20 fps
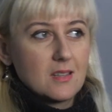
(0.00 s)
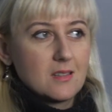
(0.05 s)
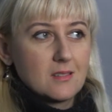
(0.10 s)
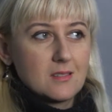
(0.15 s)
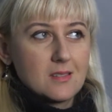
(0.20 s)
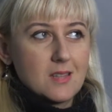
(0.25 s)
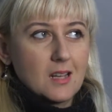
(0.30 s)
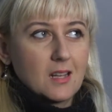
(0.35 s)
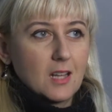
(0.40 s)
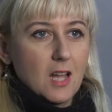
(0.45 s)

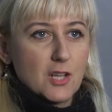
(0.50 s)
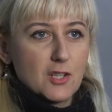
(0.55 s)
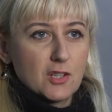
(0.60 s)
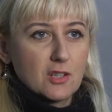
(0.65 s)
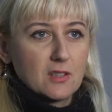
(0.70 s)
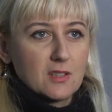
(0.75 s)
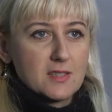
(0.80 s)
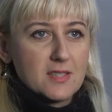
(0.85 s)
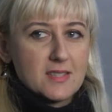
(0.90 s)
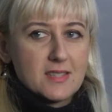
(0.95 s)

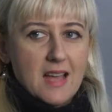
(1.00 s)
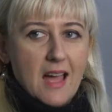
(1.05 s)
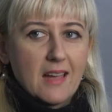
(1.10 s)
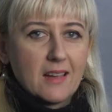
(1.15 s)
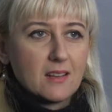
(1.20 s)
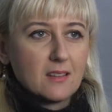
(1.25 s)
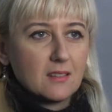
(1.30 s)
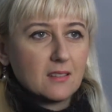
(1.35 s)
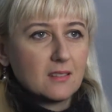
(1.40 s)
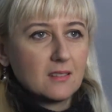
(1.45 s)
psychological
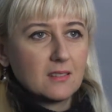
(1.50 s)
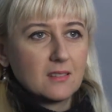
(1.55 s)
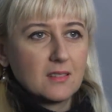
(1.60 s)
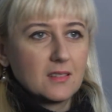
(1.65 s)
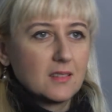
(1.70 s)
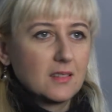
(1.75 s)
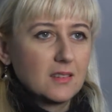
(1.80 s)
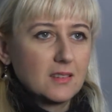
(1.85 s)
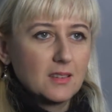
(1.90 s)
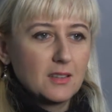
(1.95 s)

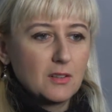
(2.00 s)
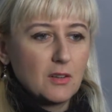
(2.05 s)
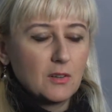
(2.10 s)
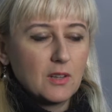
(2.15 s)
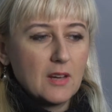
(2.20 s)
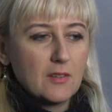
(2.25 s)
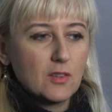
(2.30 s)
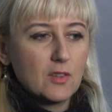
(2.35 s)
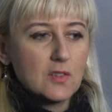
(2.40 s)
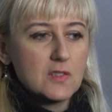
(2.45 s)
societal you know
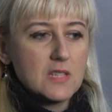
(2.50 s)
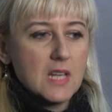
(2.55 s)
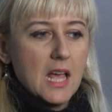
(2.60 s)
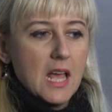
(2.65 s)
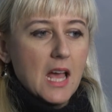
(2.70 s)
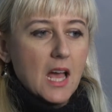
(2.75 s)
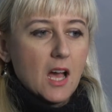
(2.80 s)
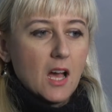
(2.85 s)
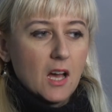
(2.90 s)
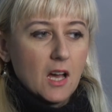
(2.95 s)
levels
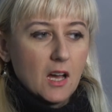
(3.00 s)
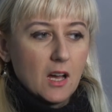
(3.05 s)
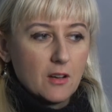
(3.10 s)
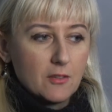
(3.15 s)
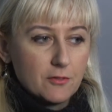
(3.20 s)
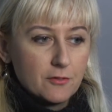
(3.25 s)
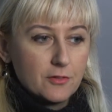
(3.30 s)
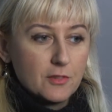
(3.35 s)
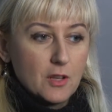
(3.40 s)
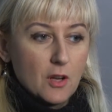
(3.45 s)
uh,
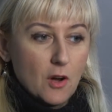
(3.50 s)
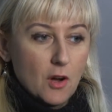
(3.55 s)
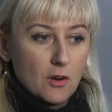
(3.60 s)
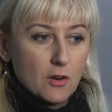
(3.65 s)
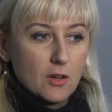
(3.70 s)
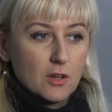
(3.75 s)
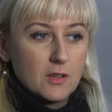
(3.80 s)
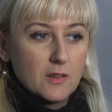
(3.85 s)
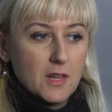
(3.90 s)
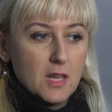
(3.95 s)
of you
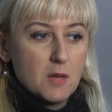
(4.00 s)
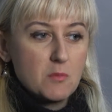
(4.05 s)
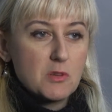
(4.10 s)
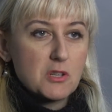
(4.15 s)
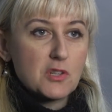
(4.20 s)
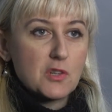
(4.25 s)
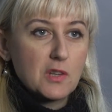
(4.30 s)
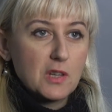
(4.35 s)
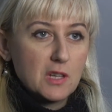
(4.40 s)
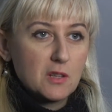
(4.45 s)
know the
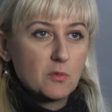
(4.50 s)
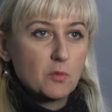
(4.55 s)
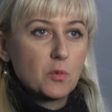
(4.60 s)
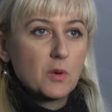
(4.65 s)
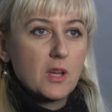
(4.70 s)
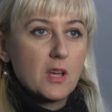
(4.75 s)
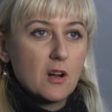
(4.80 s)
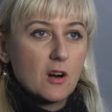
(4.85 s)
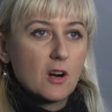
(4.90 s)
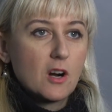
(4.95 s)
imagery that
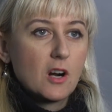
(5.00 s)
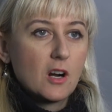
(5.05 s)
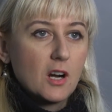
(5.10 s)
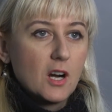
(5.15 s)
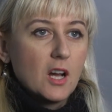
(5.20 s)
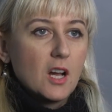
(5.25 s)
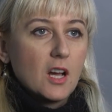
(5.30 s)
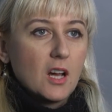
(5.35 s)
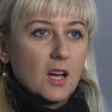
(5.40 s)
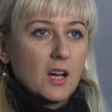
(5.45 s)
we are
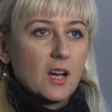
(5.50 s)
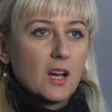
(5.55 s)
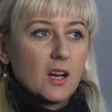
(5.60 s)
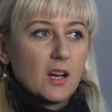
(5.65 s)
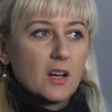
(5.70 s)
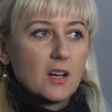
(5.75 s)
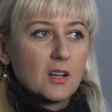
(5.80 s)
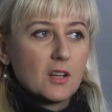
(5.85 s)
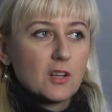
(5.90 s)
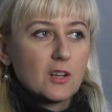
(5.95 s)

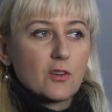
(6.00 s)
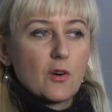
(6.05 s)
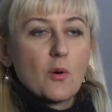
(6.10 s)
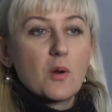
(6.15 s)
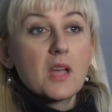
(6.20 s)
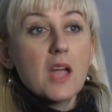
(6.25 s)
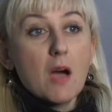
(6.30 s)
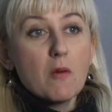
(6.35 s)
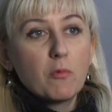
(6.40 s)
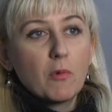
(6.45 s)
uh,
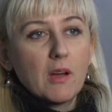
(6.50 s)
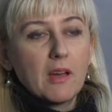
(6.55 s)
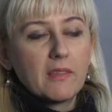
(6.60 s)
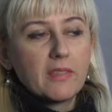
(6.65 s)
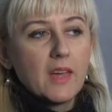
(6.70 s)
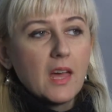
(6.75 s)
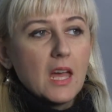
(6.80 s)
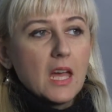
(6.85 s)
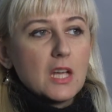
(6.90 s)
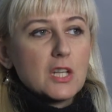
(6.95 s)
growing up with
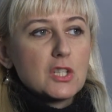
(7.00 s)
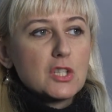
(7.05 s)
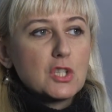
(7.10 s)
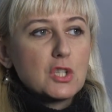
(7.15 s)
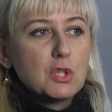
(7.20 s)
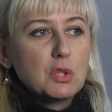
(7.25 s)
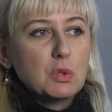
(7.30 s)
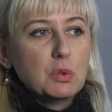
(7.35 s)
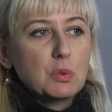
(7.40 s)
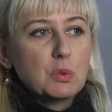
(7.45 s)

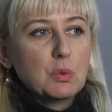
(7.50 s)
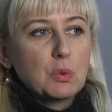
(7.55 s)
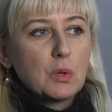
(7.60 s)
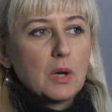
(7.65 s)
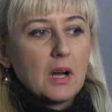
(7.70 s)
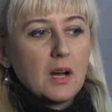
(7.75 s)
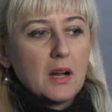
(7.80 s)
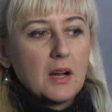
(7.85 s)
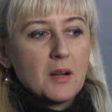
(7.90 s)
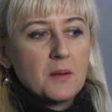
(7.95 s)
to
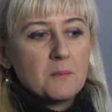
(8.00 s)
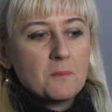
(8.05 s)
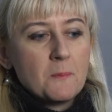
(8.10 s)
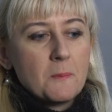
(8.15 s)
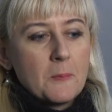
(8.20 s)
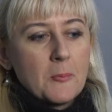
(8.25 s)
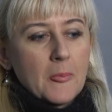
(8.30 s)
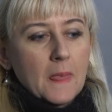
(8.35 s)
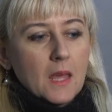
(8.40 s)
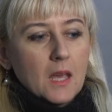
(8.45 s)
um,
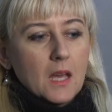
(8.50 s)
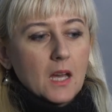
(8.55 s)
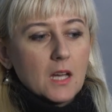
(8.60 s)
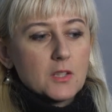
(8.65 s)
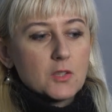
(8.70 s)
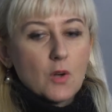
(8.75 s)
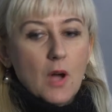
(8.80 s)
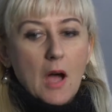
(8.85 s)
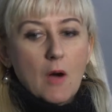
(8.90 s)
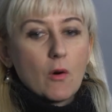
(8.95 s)
uh,
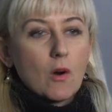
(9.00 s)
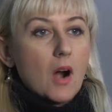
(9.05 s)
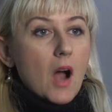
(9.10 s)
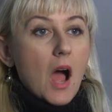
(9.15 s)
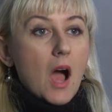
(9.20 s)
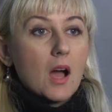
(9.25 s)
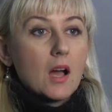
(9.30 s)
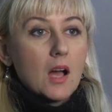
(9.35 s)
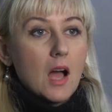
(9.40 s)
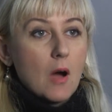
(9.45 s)
to how our
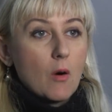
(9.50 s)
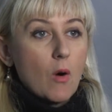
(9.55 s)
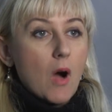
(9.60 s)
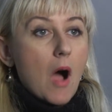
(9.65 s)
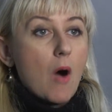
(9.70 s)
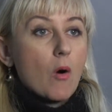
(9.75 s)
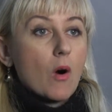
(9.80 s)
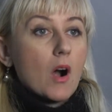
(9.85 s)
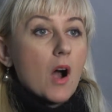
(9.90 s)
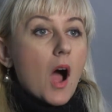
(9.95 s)
uh, how
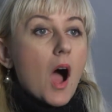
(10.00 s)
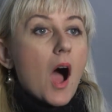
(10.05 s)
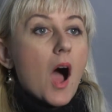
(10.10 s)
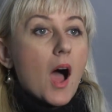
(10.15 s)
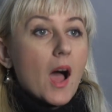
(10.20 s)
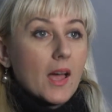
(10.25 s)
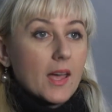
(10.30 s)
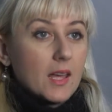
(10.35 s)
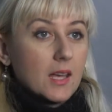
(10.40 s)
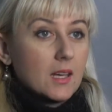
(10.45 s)
our
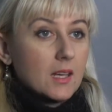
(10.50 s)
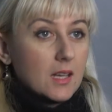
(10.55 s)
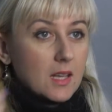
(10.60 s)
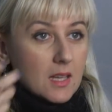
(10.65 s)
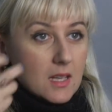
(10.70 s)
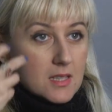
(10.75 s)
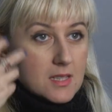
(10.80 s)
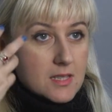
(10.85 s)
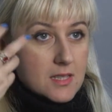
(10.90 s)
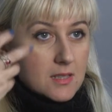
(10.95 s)
eye
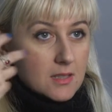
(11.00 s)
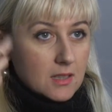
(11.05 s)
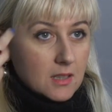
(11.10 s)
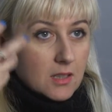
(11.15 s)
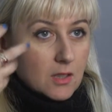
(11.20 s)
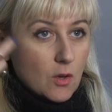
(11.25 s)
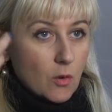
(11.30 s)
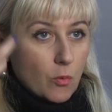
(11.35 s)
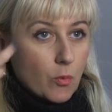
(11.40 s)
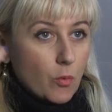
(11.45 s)
is
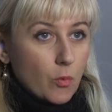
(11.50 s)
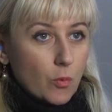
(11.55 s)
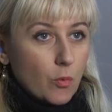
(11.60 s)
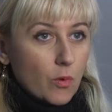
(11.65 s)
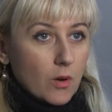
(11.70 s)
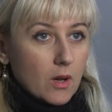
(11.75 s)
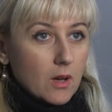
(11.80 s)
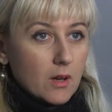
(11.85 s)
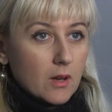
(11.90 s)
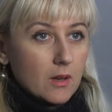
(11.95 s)
you know
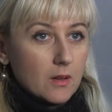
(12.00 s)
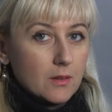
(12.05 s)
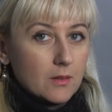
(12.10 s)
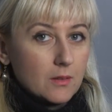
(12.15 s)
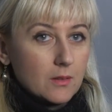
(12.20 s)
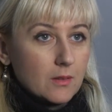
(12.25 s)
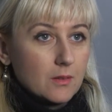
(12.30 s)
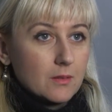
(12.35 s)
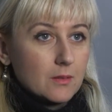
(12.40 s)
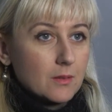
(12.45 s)

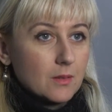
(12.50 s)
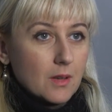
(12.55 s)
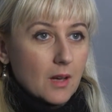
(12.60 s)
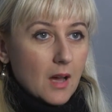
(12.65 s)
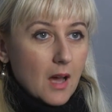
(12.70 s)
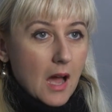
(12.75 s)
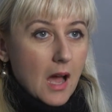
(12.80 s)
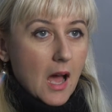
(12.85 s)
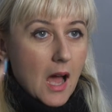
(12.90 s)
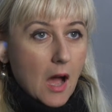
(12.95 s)
uh,
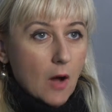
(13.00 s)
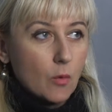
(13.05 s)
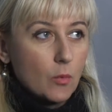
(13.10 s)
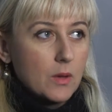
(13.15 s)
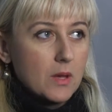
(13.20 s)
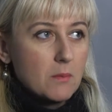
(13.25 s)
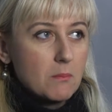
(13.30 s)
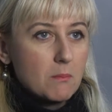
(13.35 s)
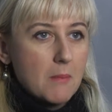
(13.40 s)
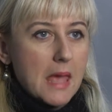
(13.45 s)
how
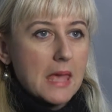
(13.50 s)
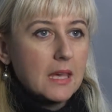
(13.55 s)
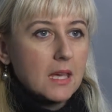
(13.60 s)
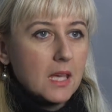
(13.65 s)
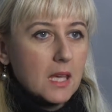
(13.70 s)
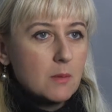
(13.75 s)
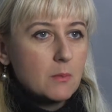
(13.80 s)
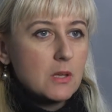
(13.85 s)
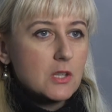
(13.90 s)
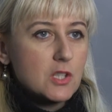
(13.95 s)
we
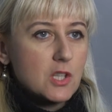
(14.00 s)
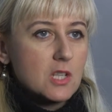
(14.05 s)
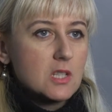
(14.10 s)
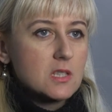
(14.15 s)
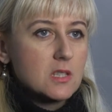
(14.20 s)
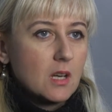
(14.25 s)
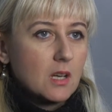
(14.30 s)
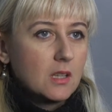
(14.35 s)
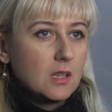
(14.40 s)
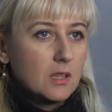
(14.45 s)
make
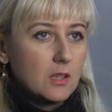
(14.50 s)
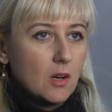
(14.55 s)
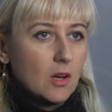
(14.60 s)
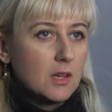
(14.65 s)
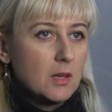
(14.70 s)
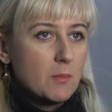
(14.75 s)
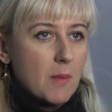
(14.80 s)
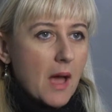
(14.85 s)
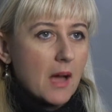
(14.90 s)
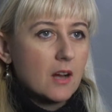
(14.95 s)
images on uh, you know on
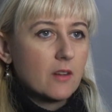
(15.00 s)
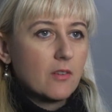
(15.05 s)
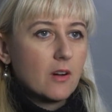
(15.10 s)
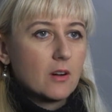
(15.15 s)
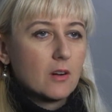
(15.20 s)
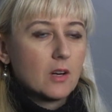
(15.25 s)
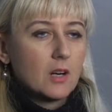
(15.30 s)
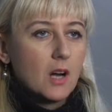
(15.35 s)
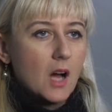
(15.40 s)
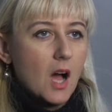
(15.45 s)
the back of
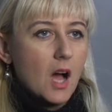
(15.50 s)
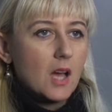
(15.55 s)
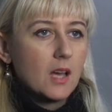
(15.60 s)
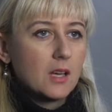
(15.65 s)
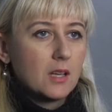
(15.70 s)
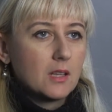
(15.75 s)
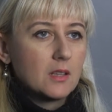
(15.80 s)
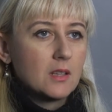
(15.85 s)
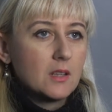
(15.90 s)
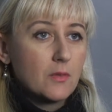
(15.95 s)
our eye
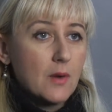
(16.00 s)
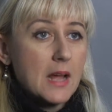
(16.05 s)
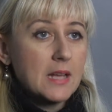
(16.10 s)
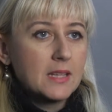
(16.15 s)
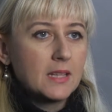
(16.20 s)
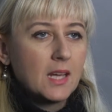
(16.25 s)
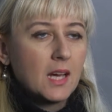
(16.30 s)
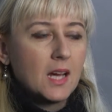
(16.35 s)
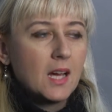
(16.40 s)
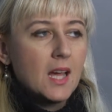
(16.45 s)
in the
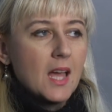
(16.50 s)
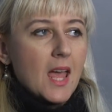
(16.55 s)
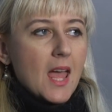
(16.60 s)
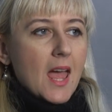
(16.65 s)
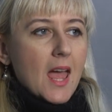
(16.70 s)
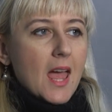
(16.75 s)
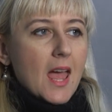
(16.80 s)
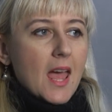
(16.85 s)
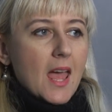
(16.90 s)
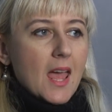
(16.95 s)
retina
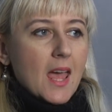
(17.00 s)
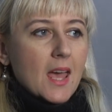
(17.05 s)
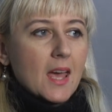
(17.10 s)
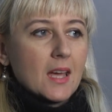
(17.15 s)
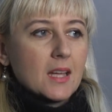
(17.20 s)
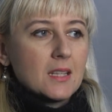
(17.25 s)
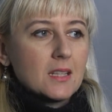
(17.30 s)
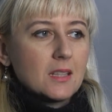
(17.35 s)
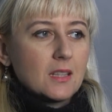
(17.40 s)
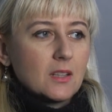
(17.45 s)

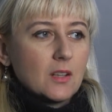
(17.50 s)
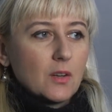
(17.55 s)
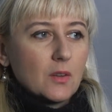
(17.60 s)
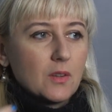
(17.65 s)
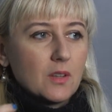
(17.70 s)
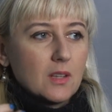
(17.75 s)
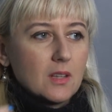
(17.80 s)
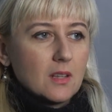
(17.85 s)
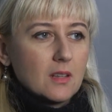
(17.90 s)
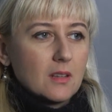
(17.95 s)
and you know
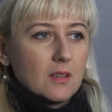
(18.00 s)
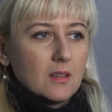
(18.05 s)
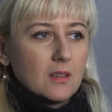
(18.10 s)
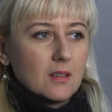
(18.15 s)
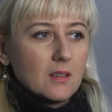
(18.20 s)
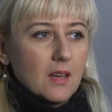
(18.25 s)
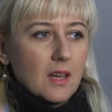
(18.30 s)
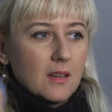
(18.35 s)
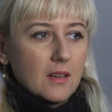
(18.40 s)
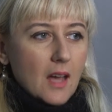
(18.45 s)
the
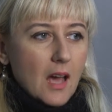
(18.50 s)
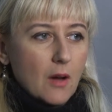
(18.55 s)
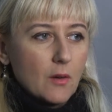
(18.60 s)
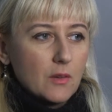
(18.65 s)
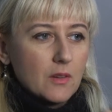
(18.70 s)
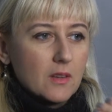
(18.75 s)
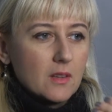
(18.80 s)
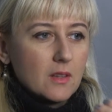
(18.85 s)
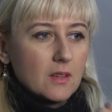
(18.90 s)
and how